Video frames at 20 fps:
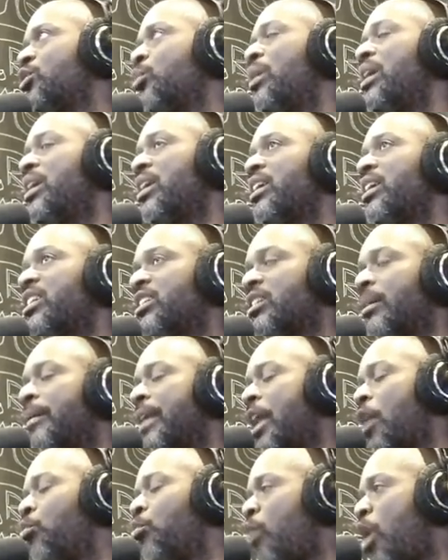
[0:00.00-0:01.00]
We can get some of
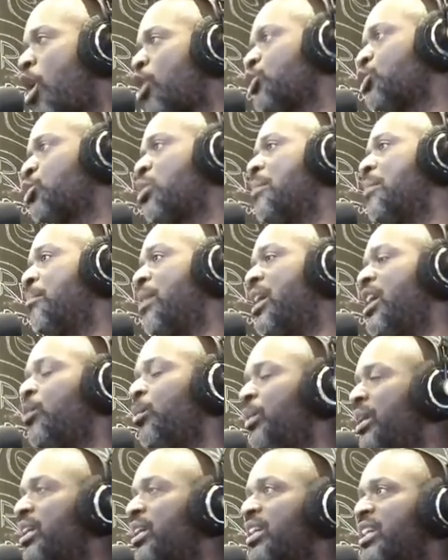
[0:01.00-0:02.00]
that Wall Street money.
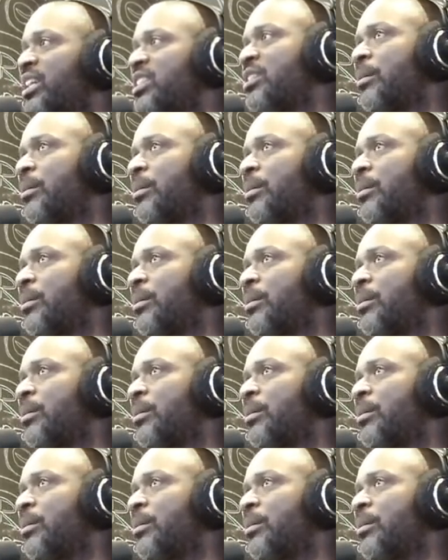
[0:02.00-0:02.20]
We can get